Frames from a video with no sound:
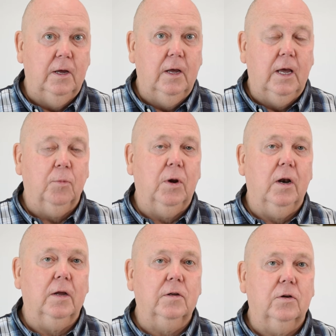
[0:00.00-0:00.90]
And what I'd
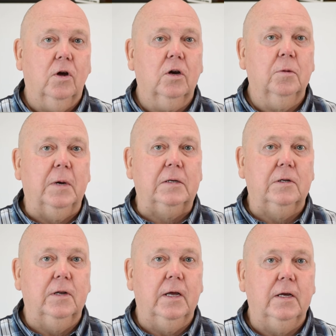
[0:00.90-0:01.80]
like to talk about
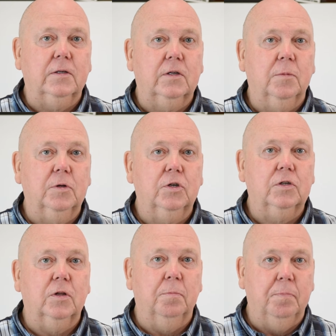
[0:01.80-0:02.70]
today is some of
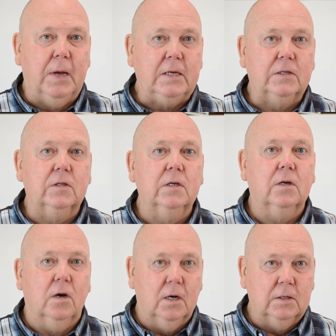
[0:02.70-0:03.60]
just the basic
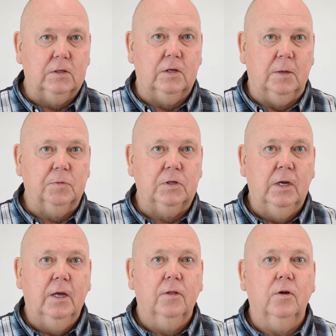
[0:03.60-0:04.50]
concepts
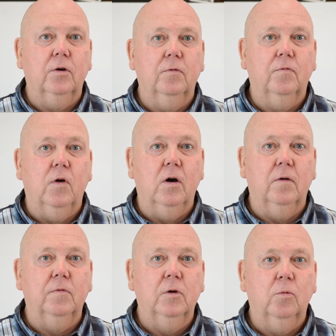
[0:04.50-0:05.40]
that are
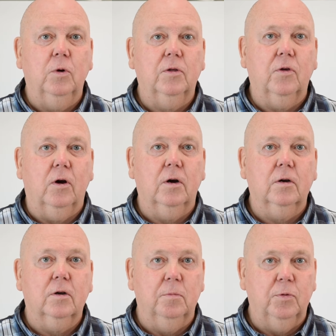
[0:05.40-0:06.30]
involved with our
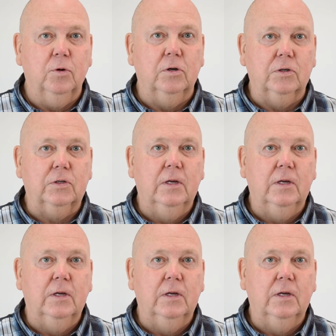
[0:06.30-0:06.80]
computers.